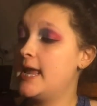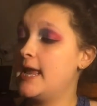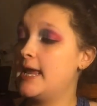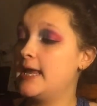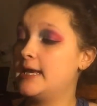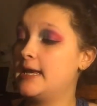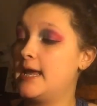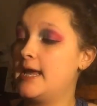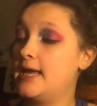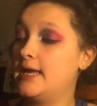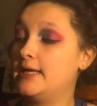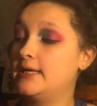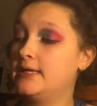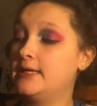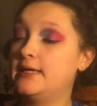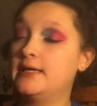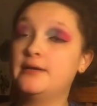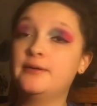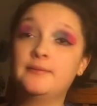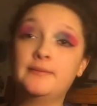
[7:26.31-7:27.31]
And I
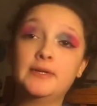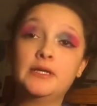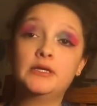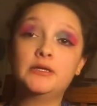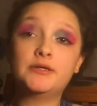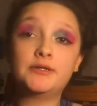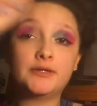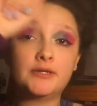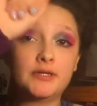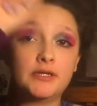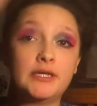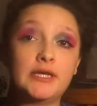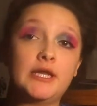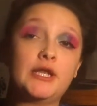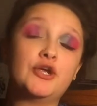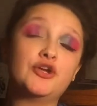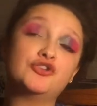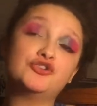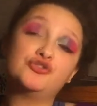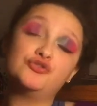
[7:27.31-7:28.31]
am
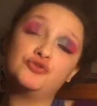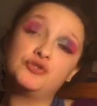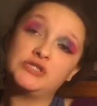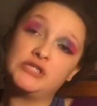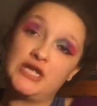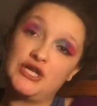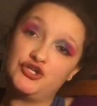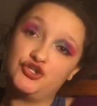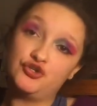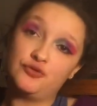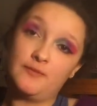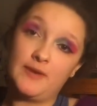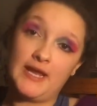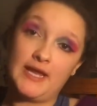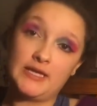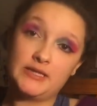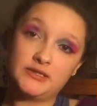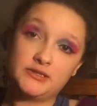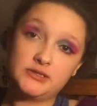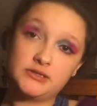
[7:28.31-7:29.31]
here to snatch your
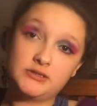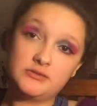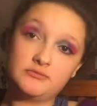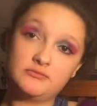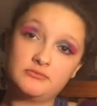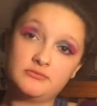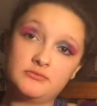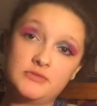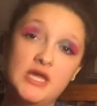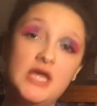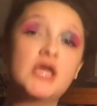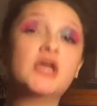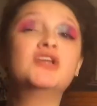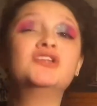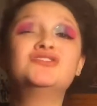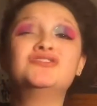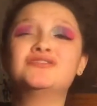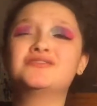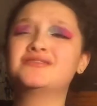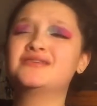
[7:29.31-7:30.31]
mans.
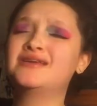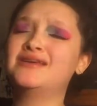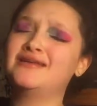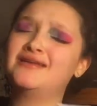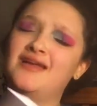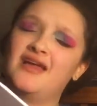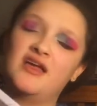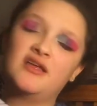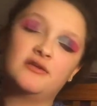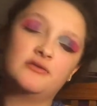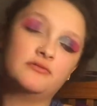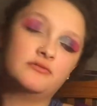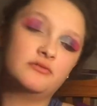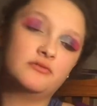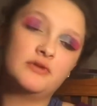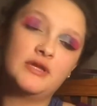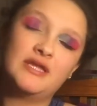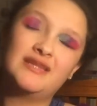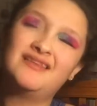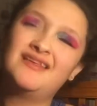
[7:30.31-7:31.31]
Just kidding, I don't do
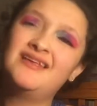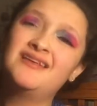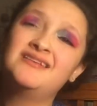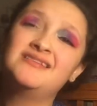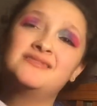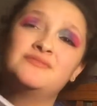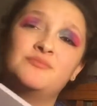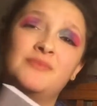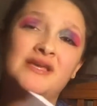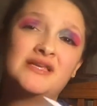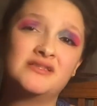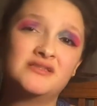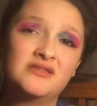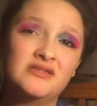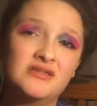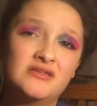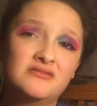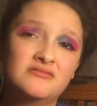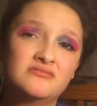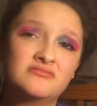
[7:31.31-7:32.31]
that. That is
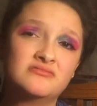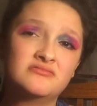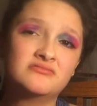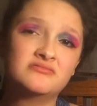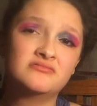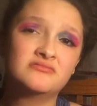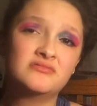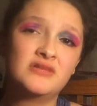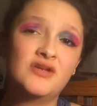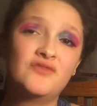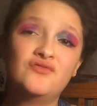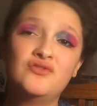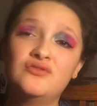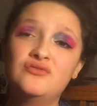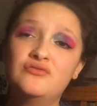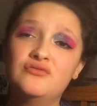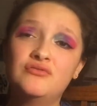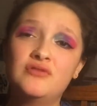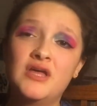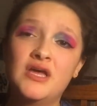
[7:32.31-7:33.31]
messy. If you
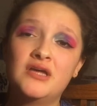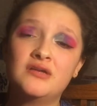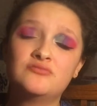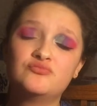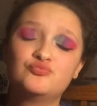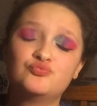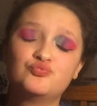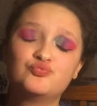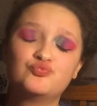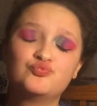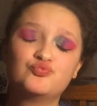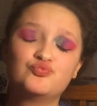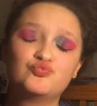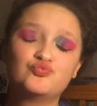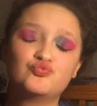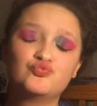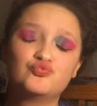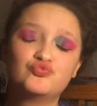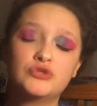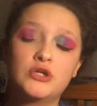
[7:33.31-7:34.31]
do that,
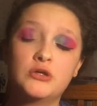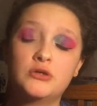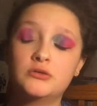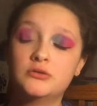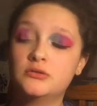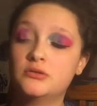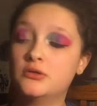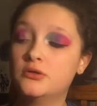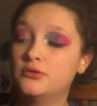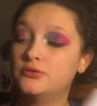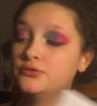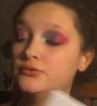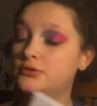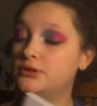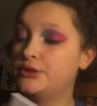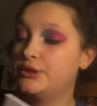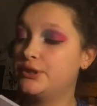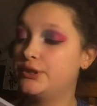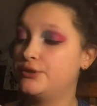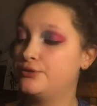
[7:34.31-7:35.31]
girl, you
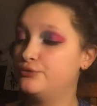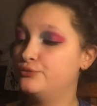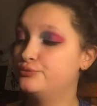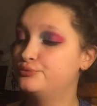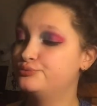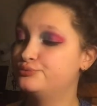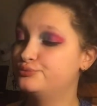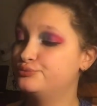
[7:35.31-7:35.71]
need help.